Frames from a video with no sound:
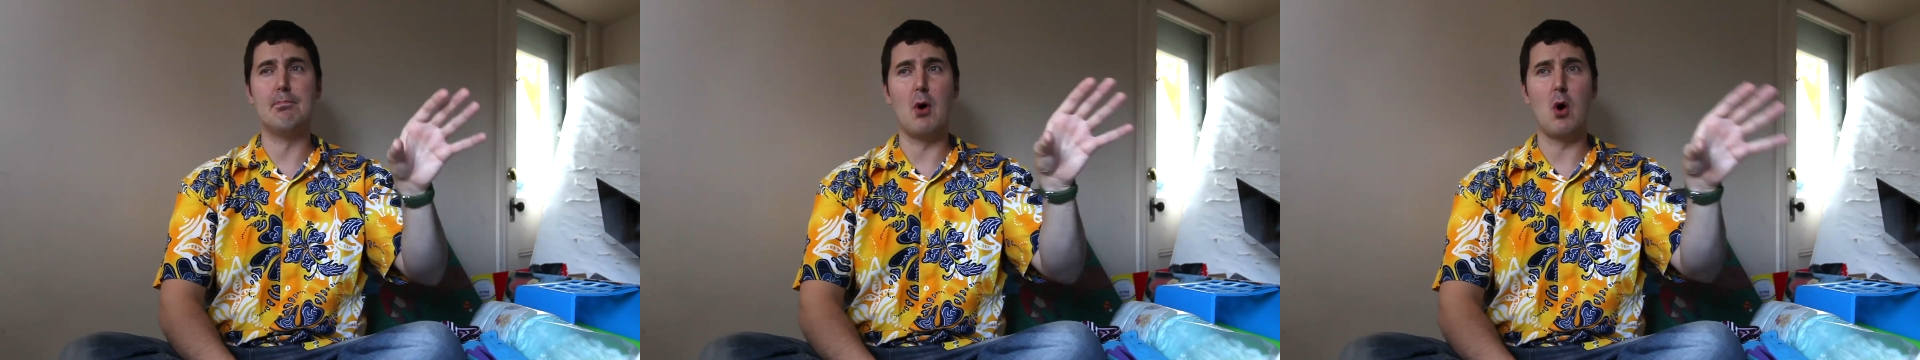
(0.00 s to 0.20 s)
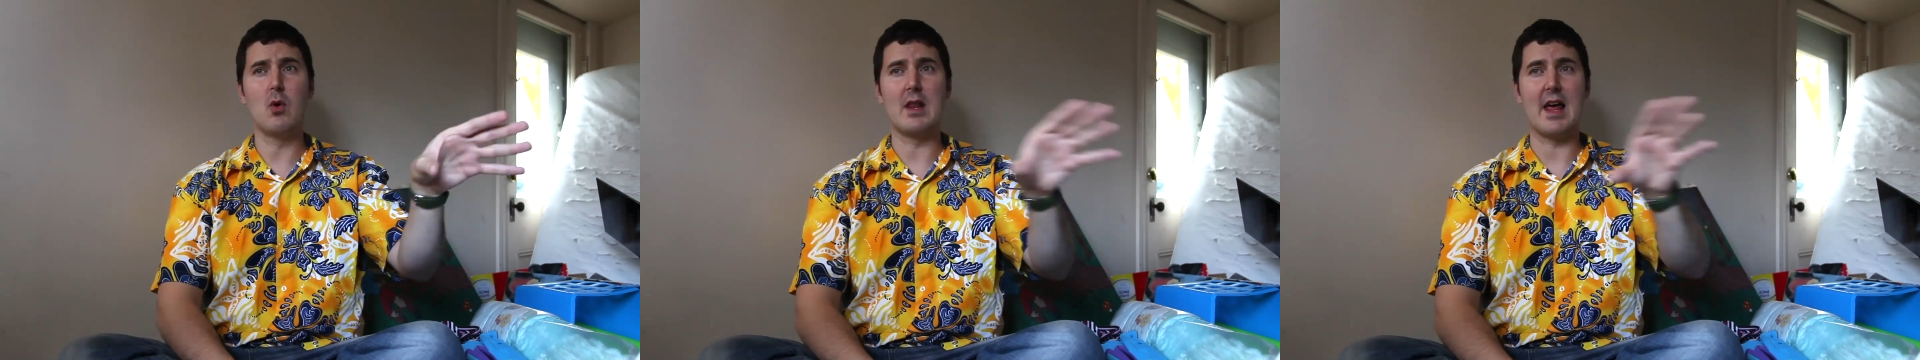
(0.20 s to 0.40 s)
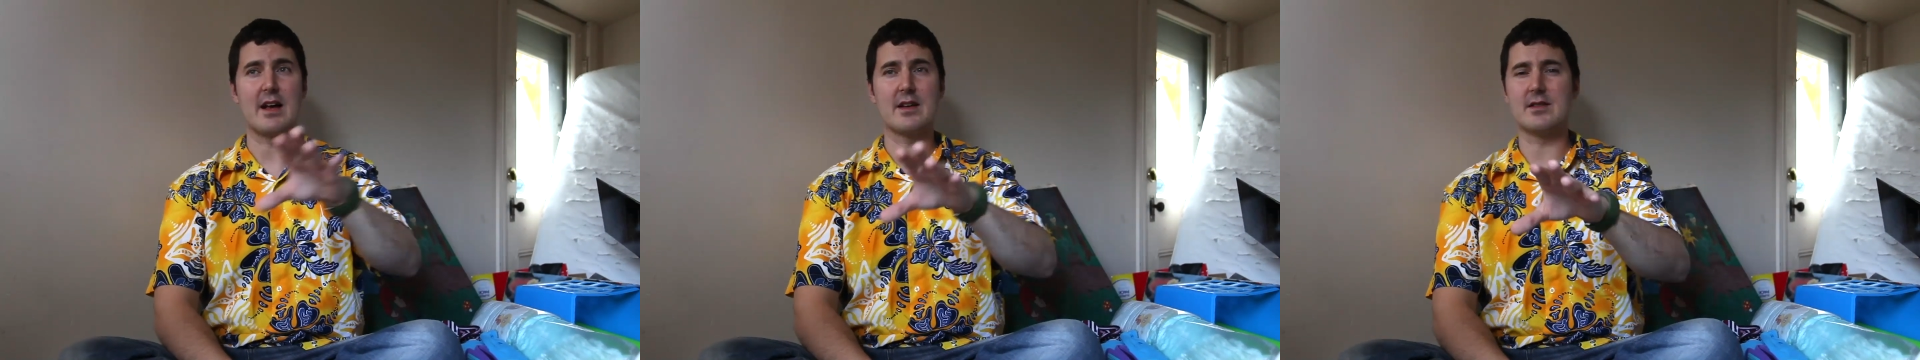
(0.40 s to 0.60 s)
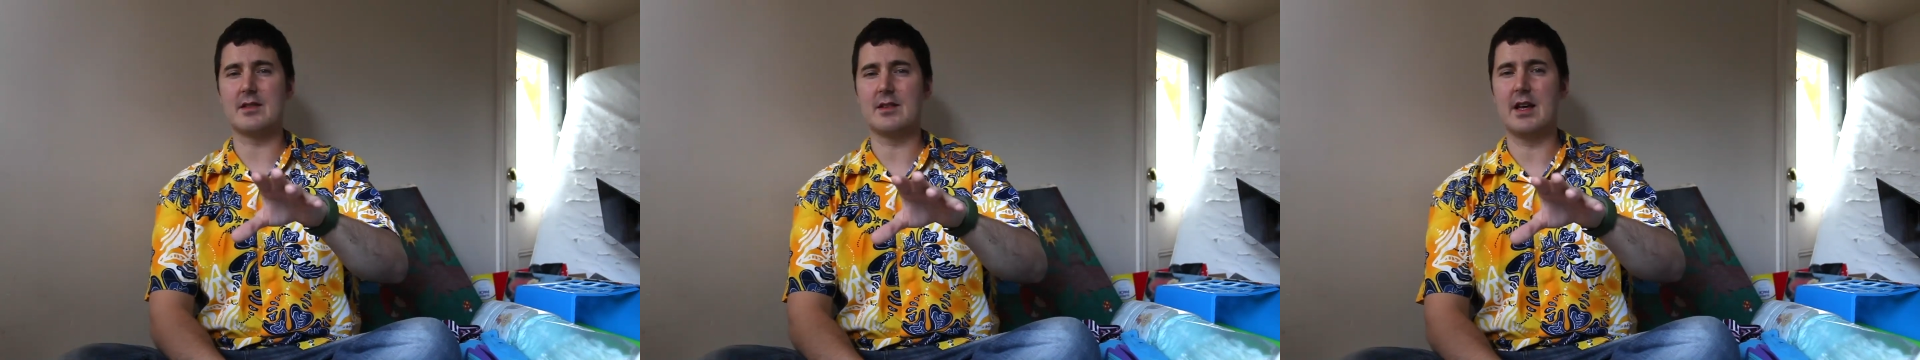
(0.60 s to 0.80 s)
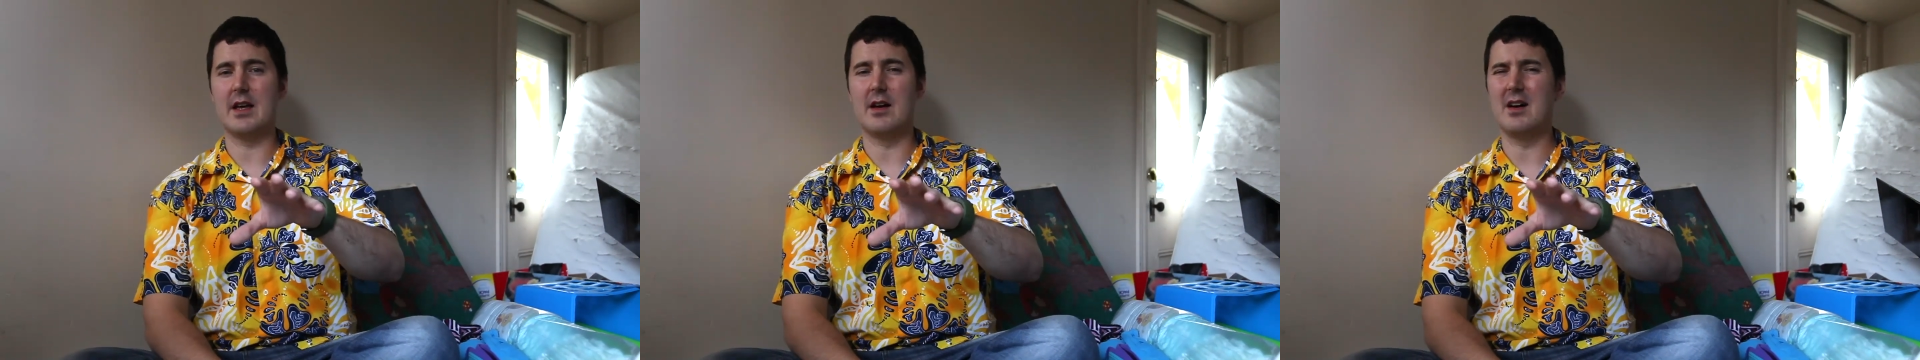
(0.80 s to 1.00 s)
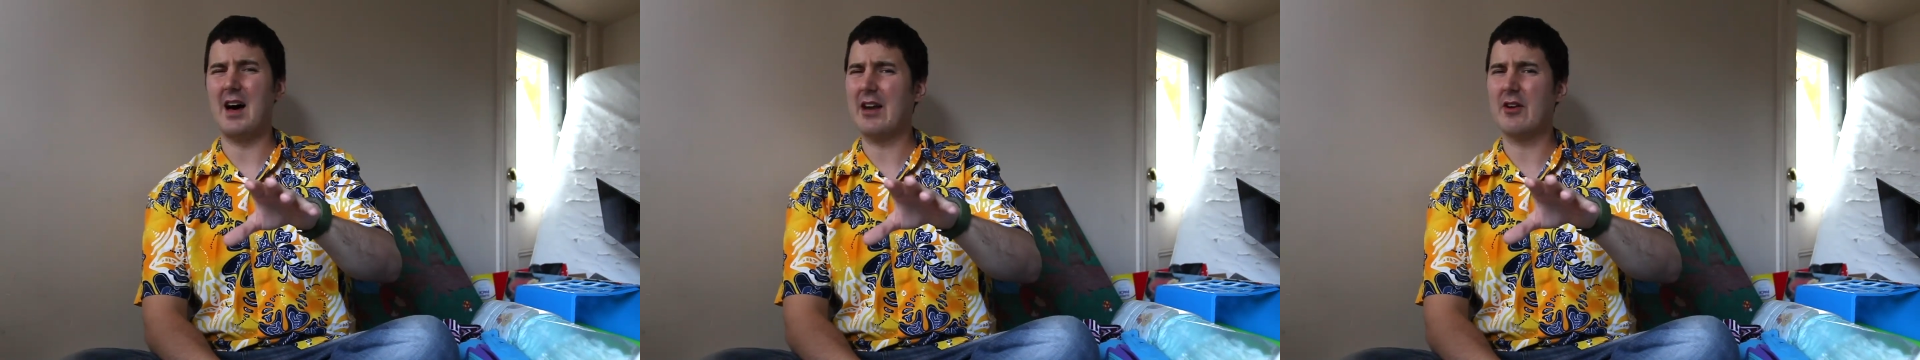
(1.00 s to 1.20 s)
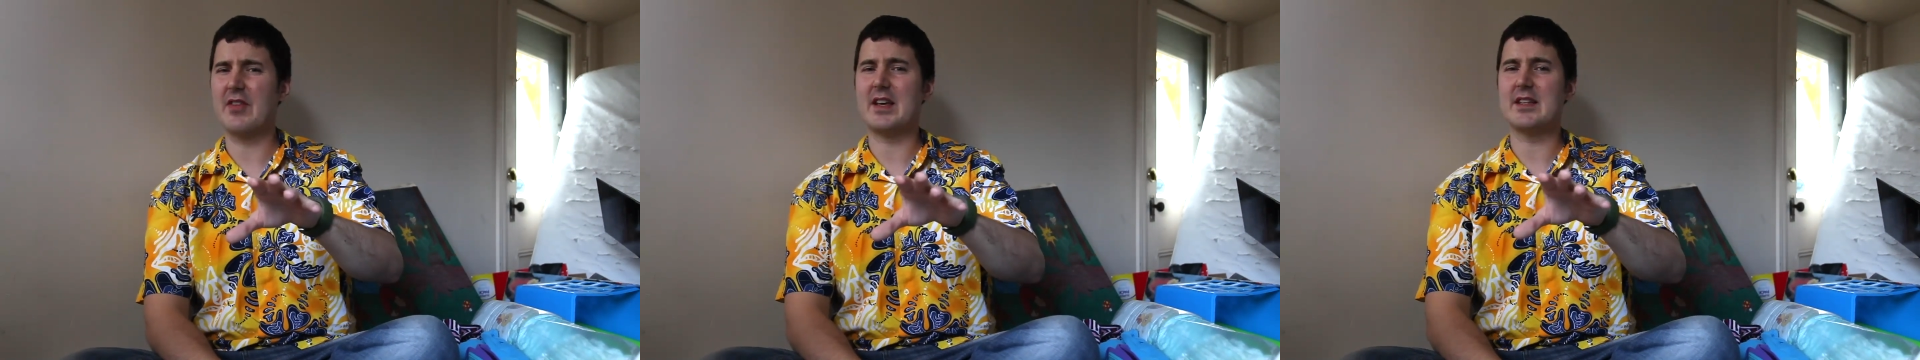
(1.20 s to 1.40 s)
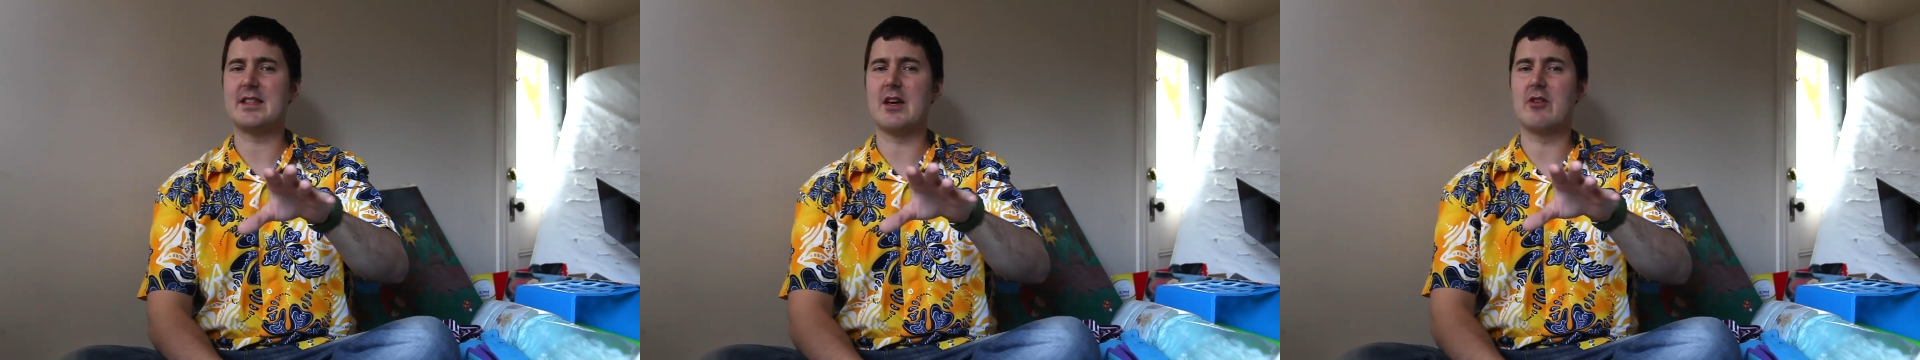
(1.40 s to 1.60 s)
Bolex. I don't
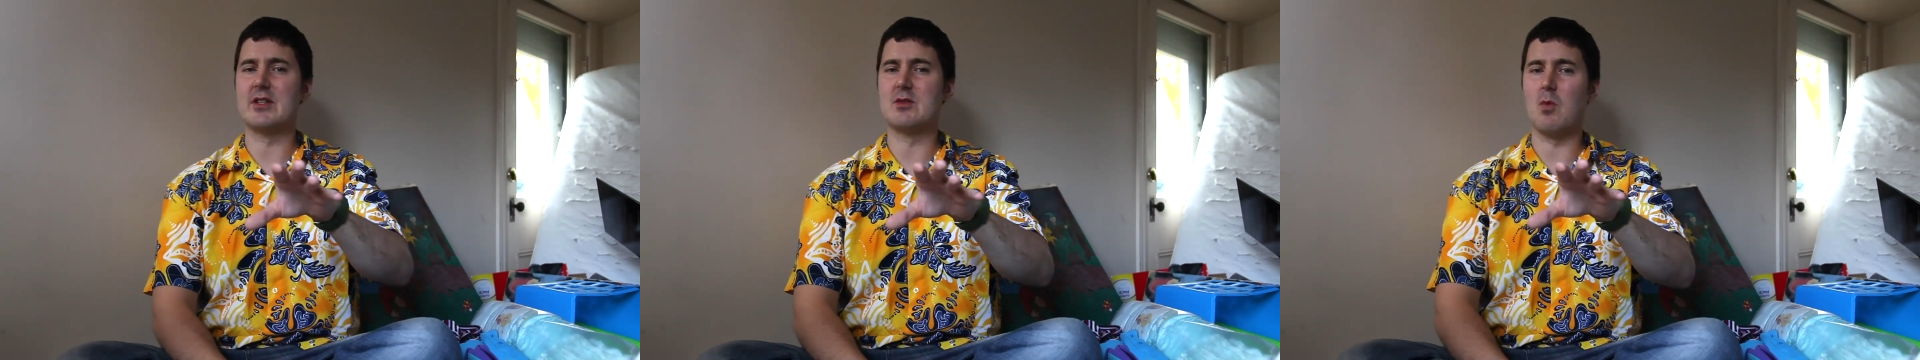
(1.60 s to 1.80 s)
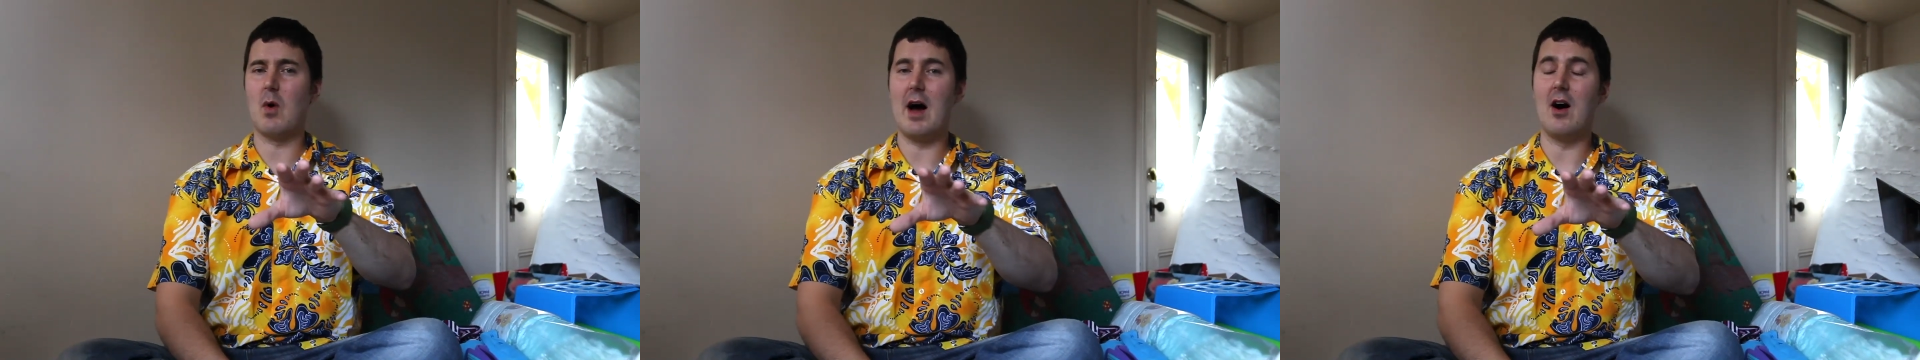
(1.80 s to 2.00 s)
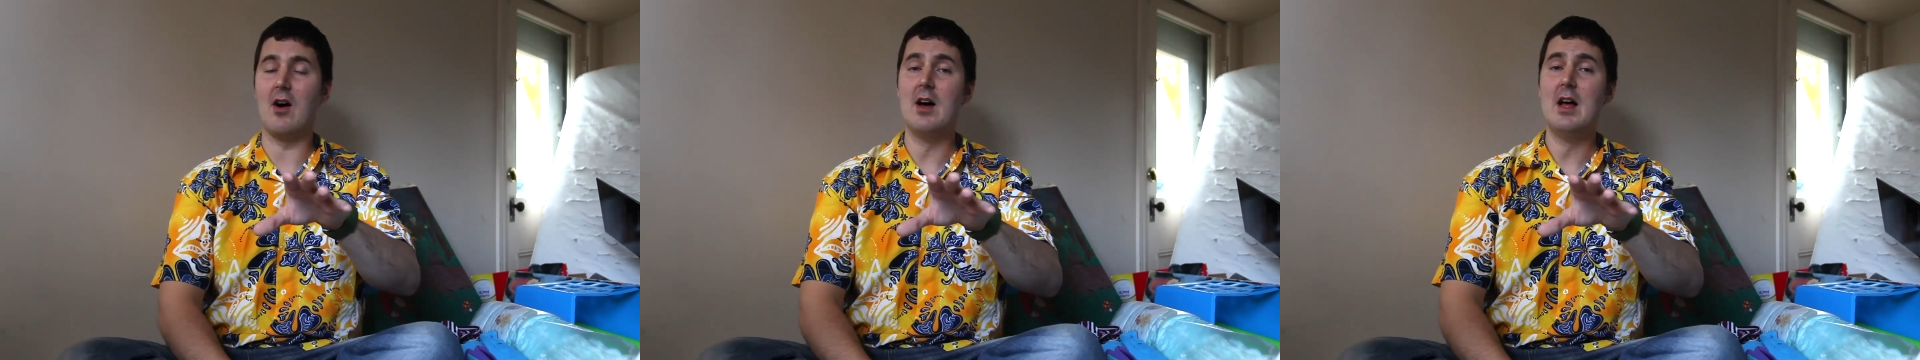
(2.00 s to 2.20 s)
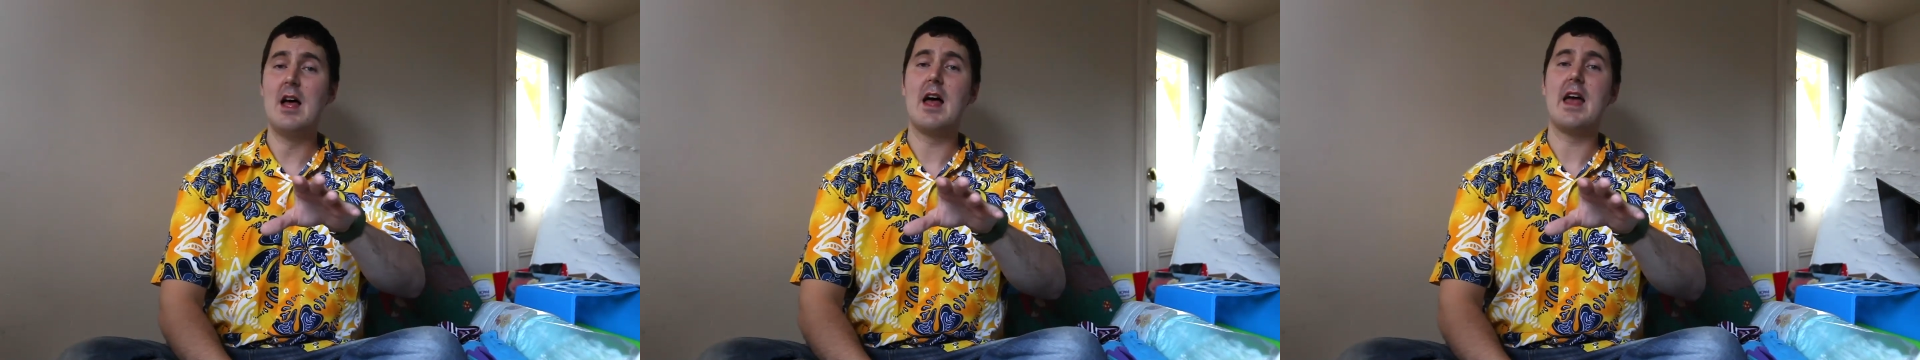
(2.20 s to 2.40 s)
think it's out as well.